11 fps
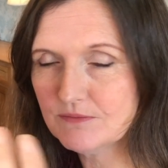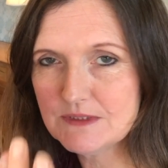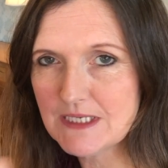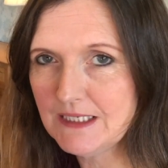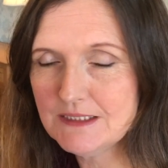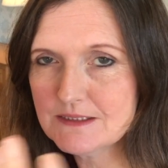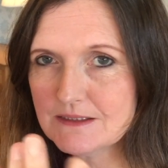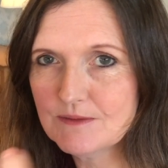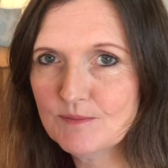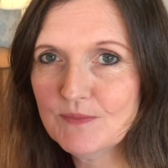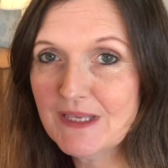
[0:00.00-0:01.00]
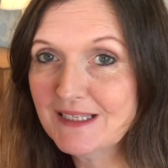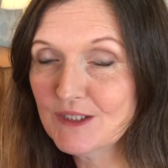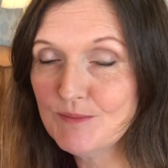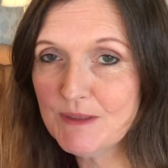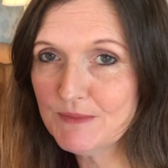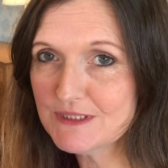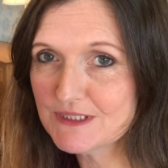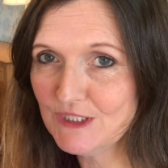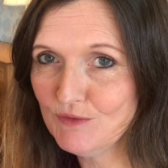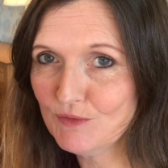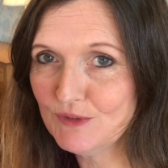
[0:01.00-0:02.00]
dates and commitments that
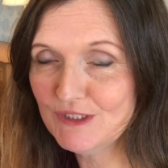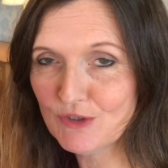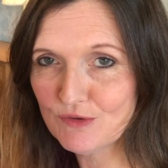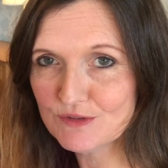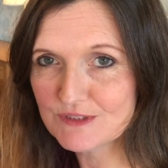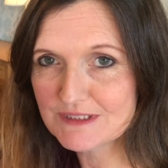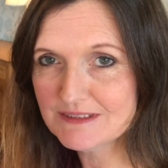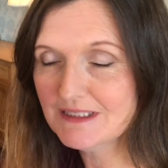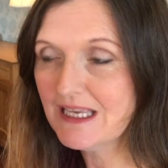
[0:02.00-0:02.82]
you've already got,